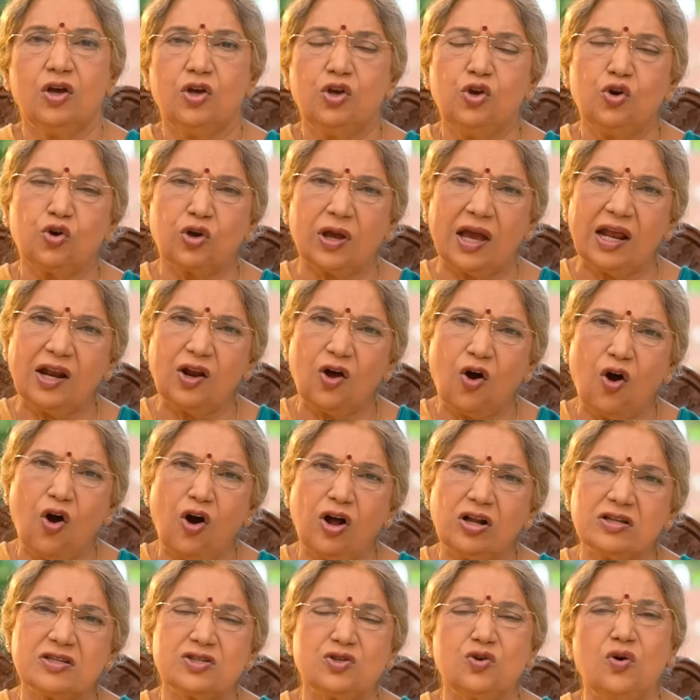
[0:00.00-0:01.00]
You can
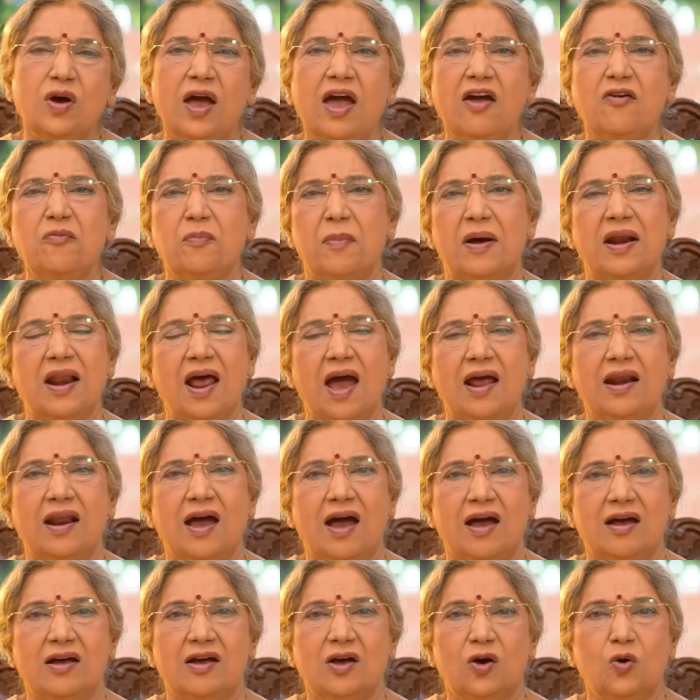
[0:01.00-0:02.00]
also have
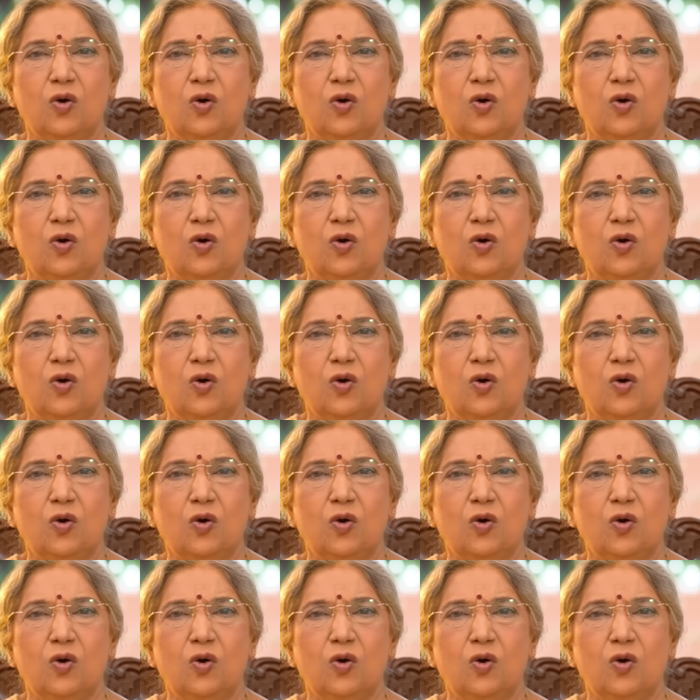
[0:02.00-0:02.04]
banana